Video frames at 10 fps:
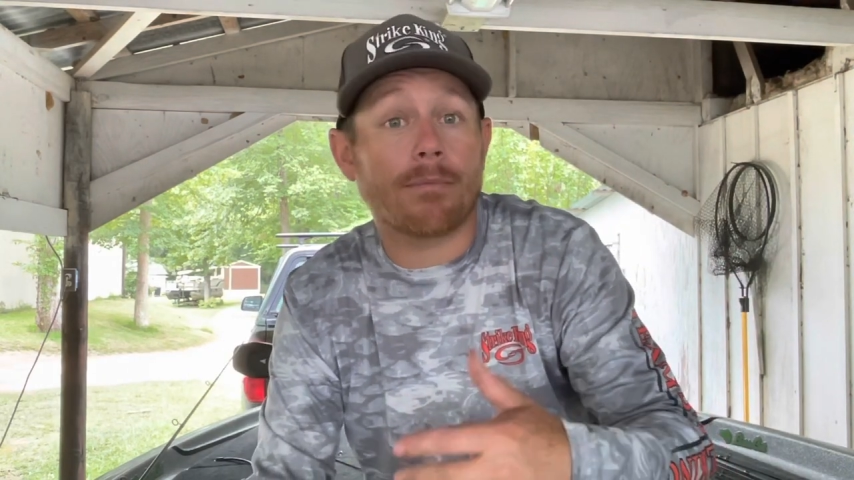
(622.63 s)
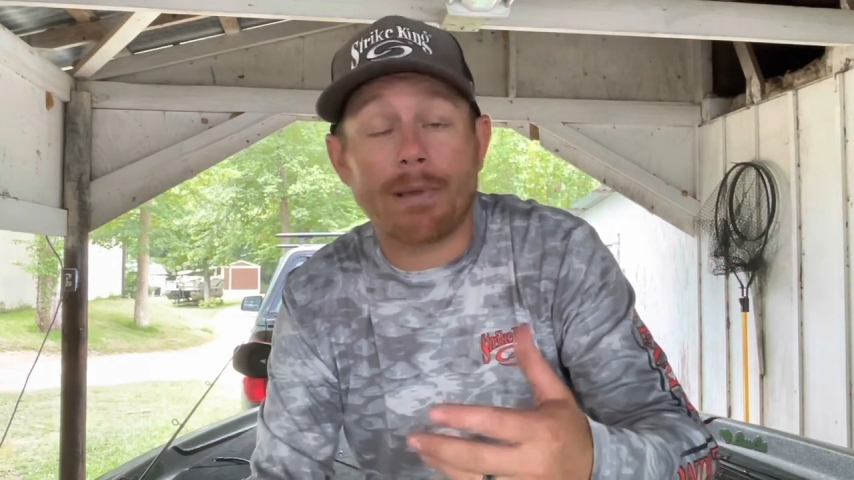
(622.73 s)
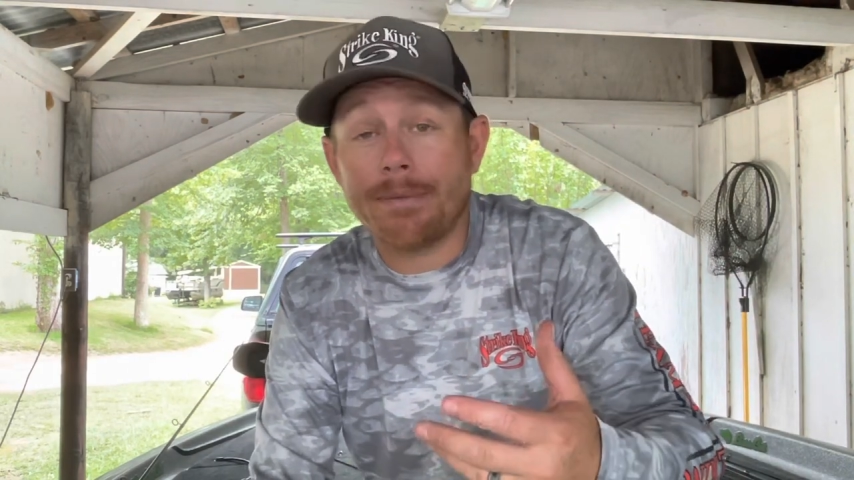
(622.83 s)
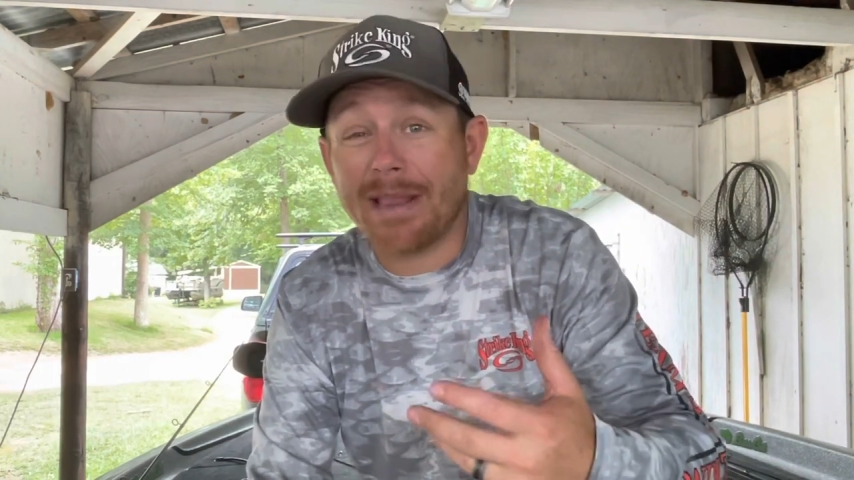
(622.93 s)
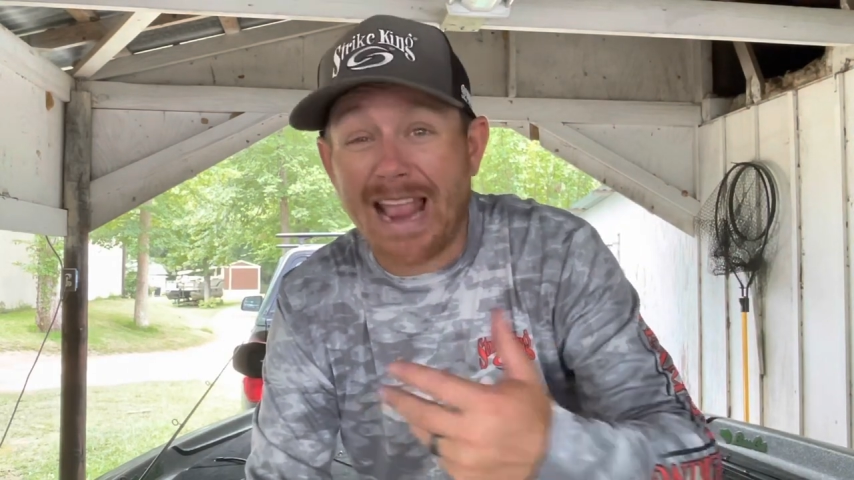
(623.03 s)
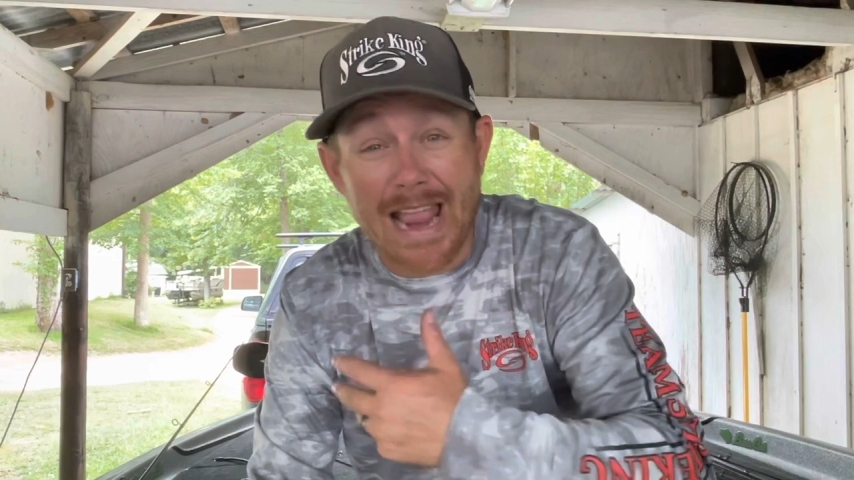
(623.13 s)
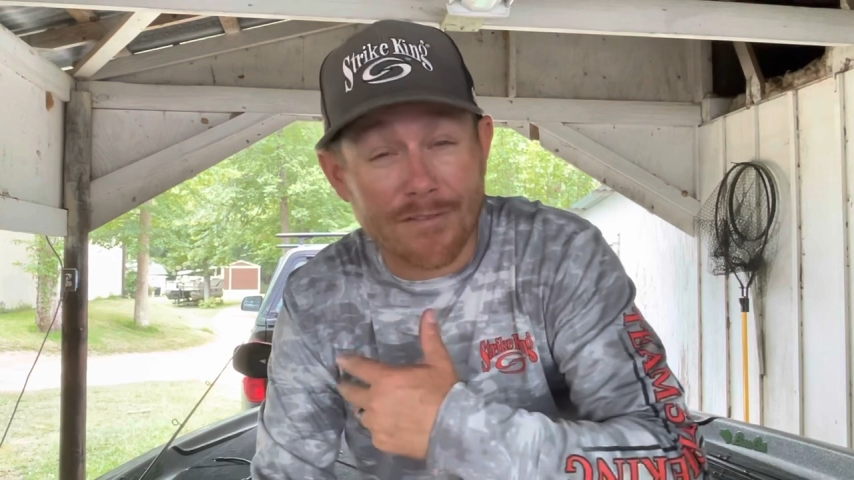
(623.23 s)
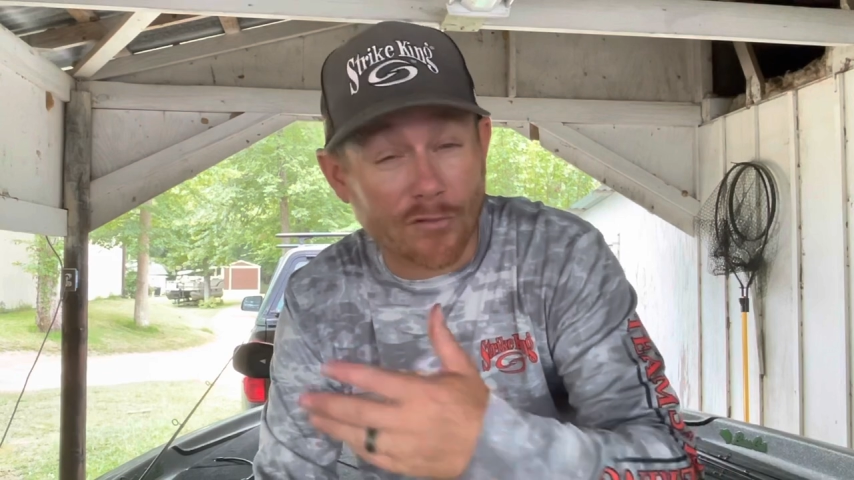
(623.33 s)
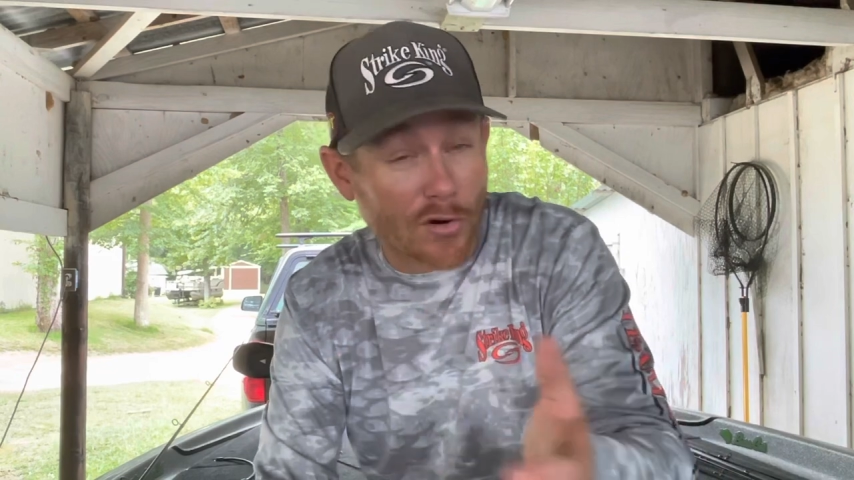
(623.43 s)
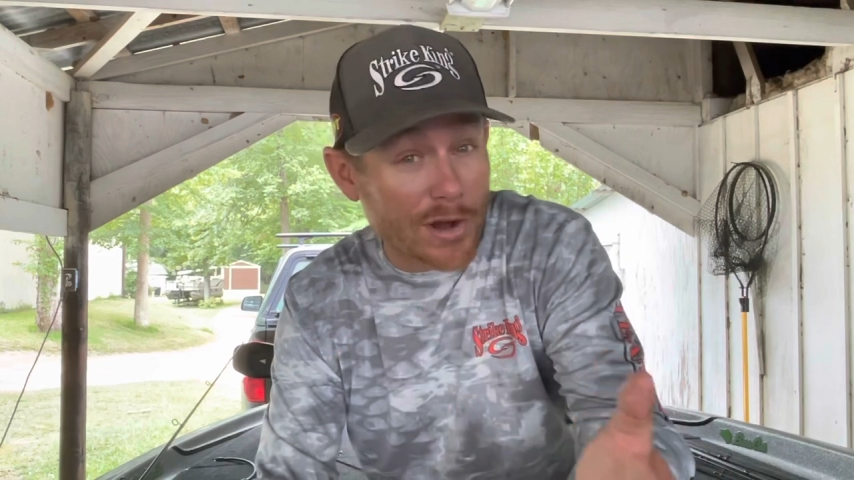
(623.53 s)
or maybe
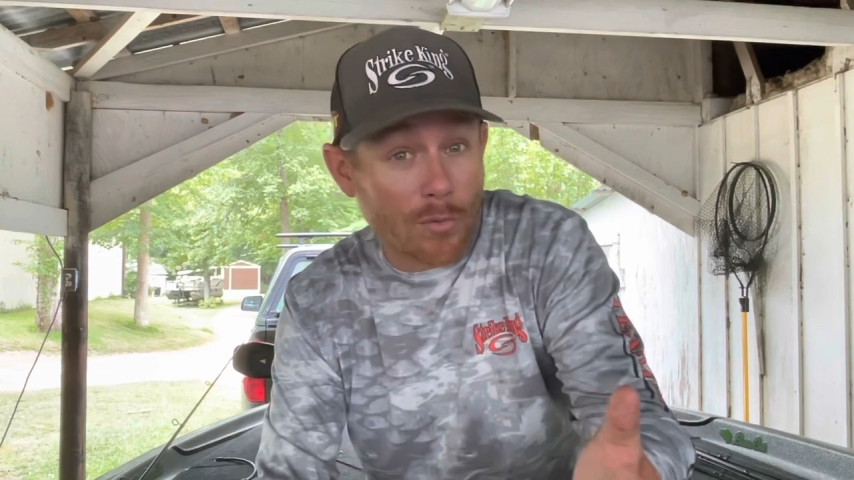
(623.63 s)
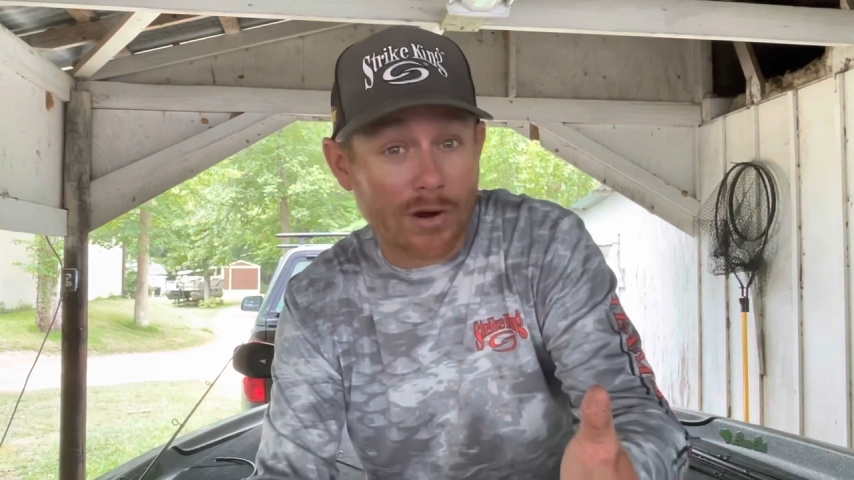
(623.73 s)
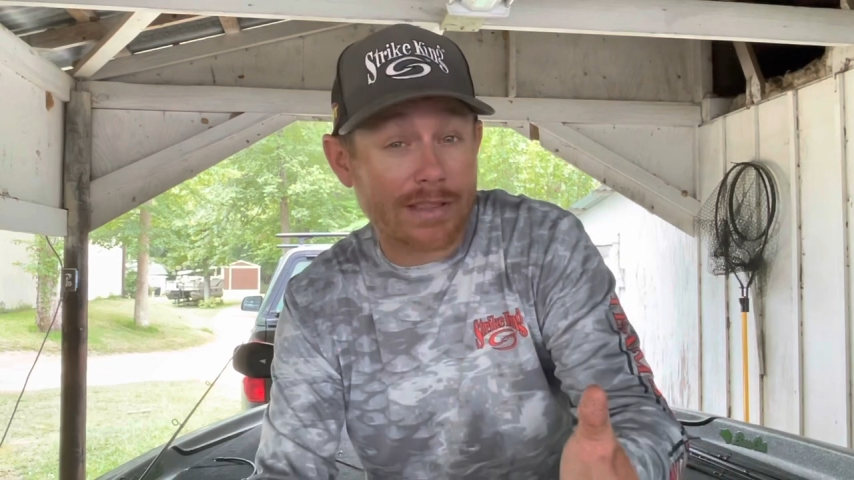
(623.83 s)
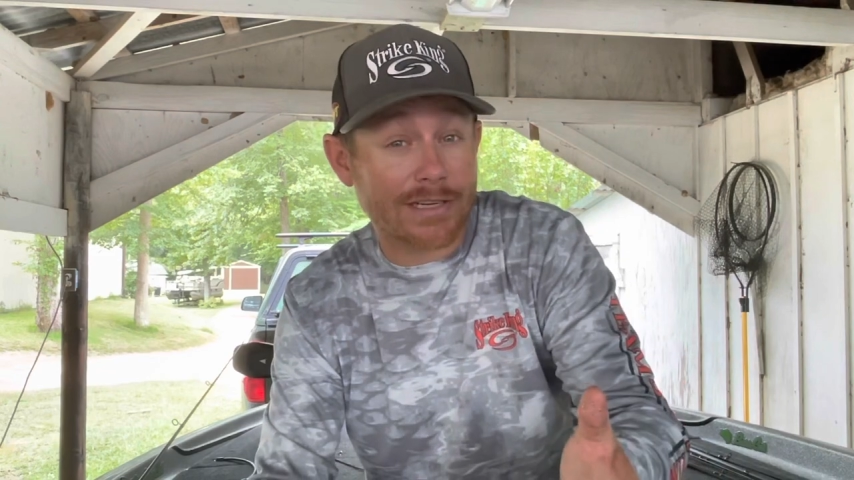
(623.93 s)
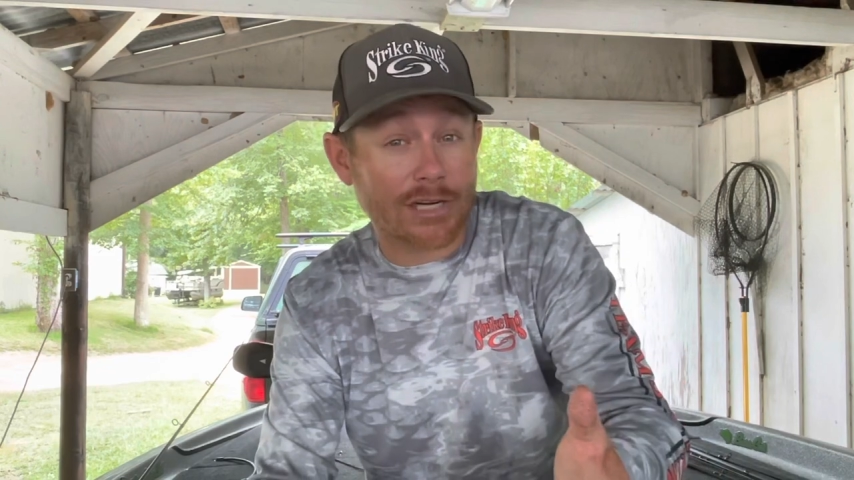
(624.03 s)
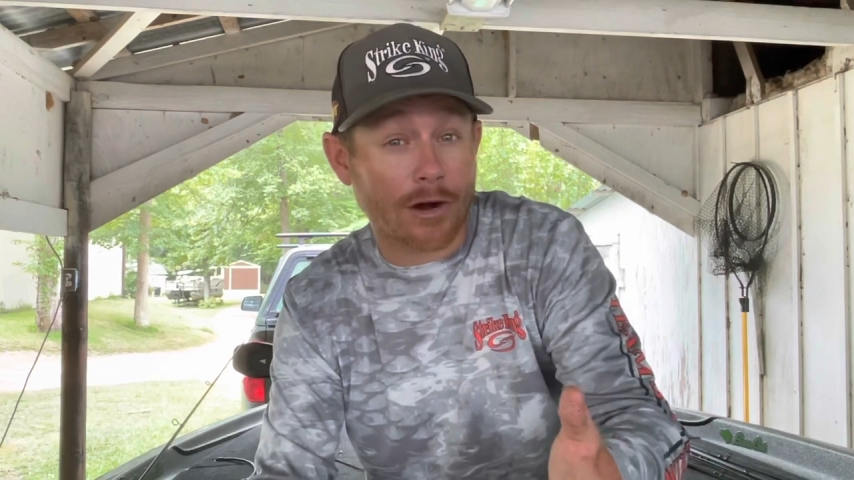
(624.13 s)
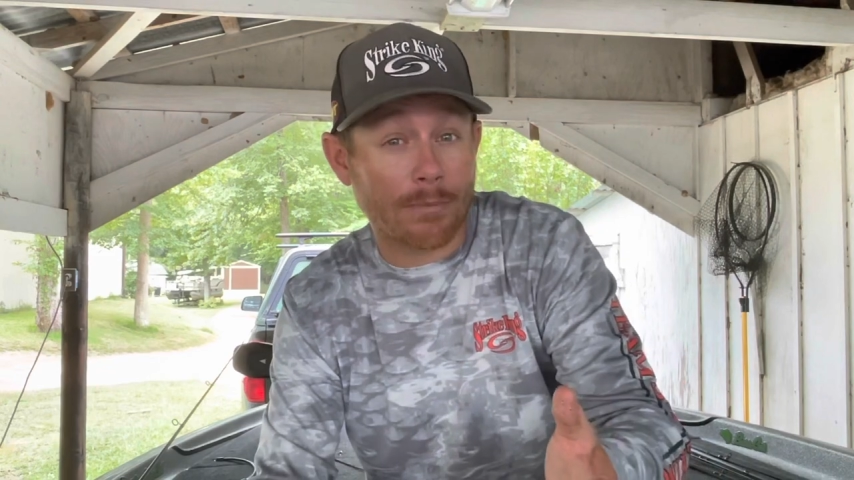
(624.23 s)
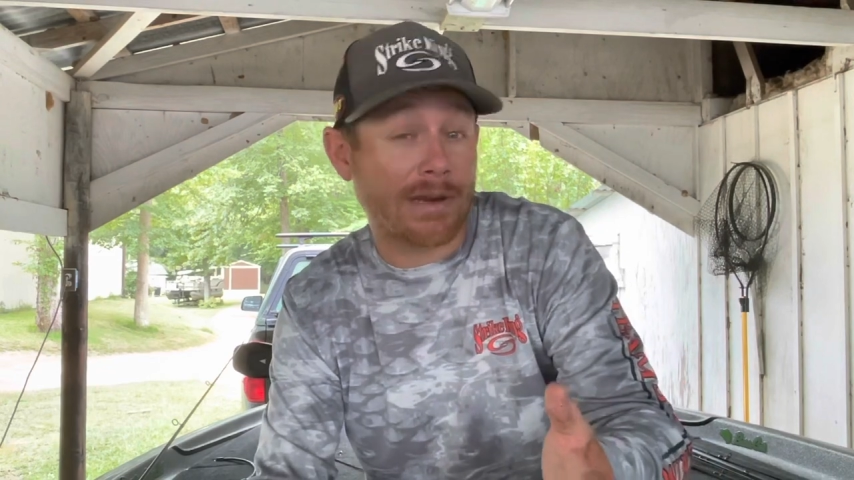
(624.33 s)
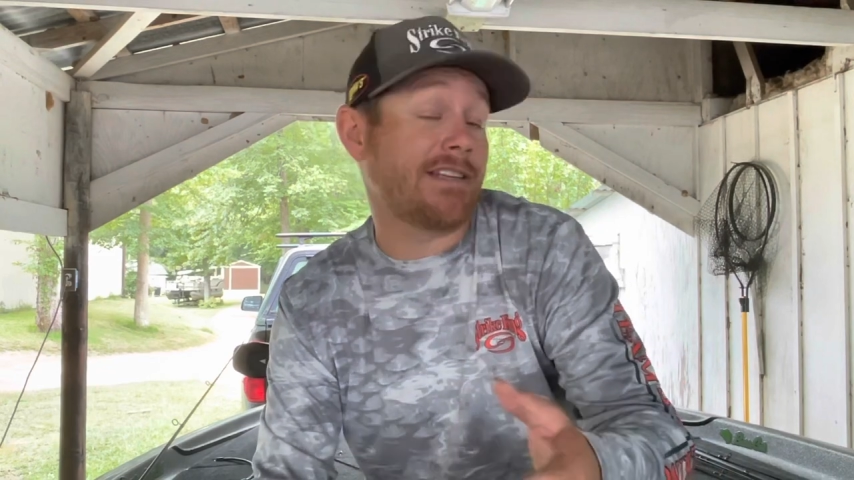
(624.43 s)
everyone in the tournament